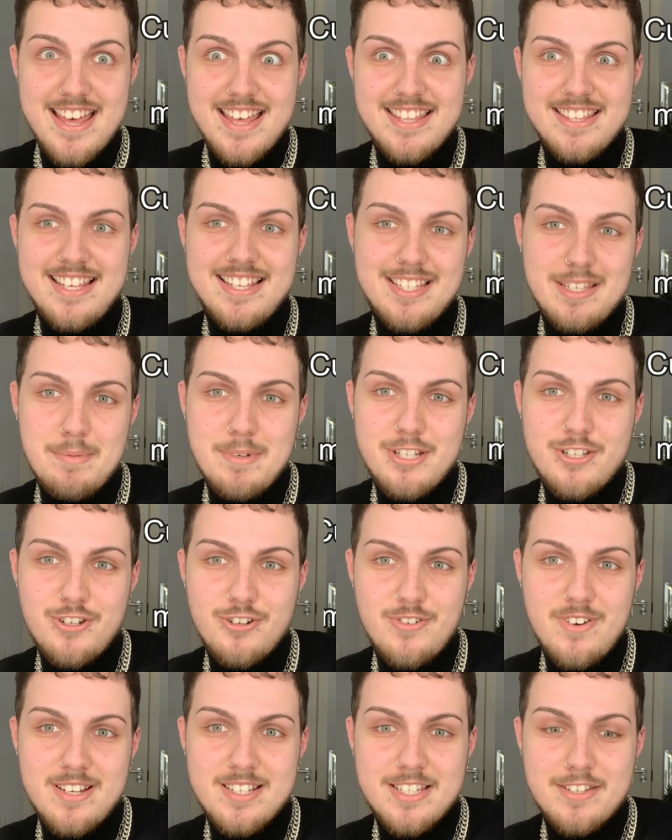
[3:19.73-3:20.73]
That's a bit too
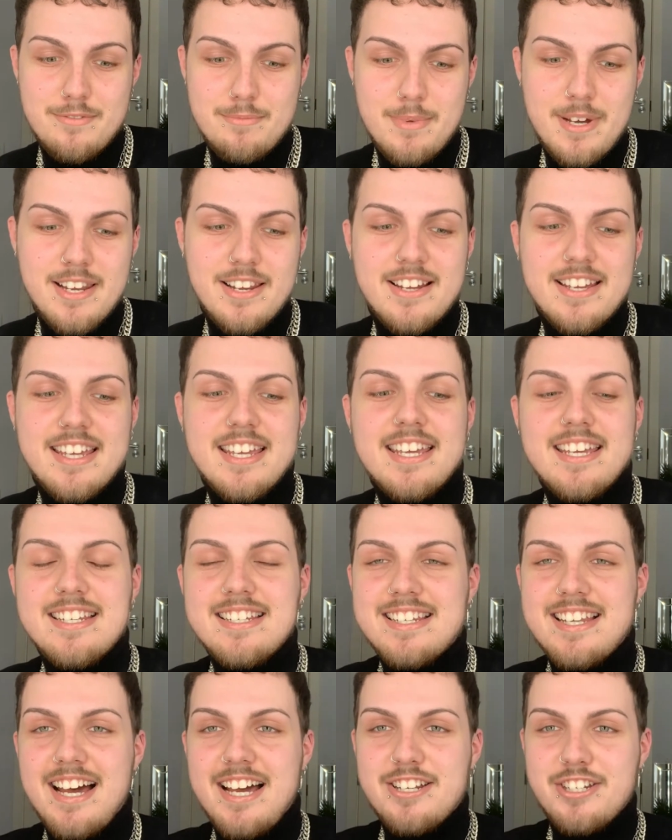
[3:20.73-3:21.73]
crazy for my
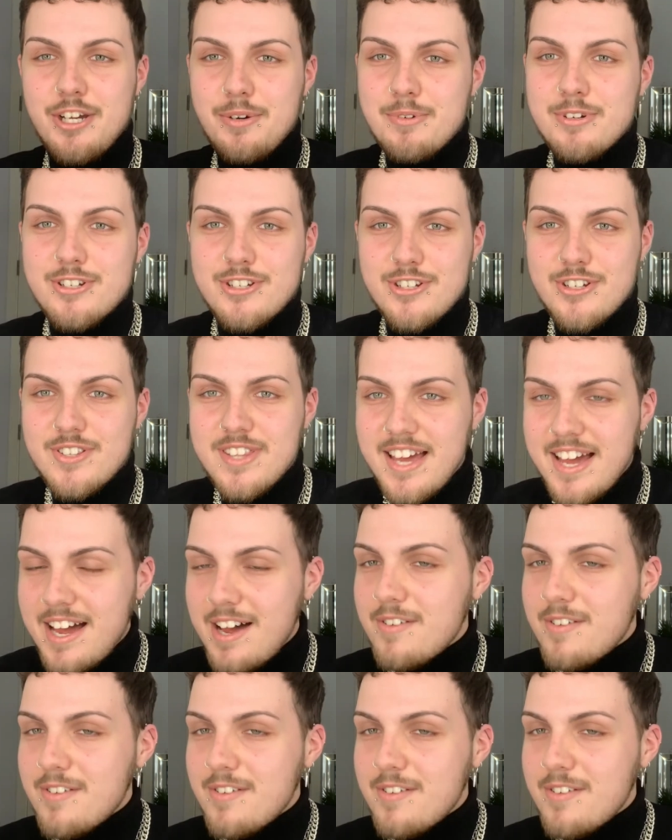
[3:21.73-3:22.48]
liking. I don't want to do that.